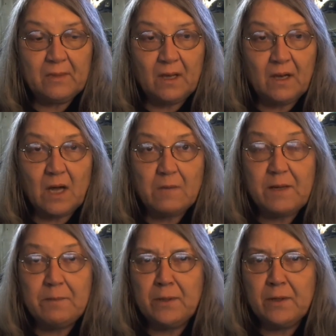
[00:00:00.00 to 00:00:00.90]
A lot of
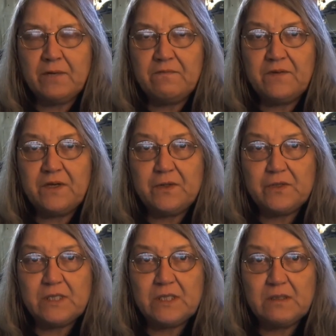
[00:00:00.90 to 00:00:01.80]
people are
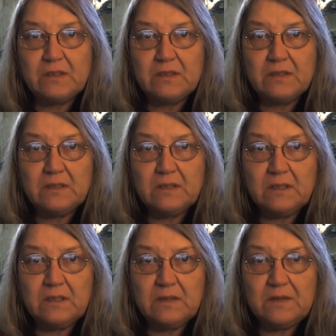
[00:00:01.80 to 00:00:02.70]
confused.
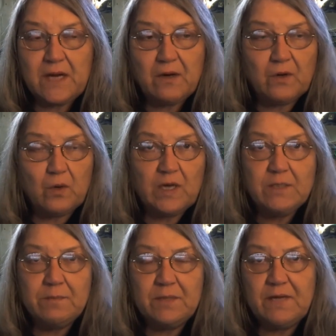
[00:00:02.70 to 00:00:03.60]
They don't know what
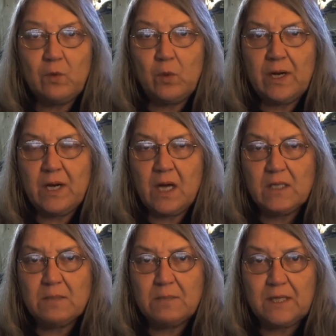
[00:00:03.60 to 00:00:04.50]
to believe and what not
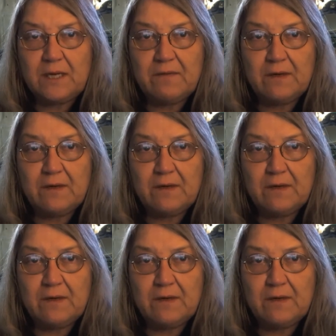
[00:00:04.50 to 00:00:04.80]
to believe.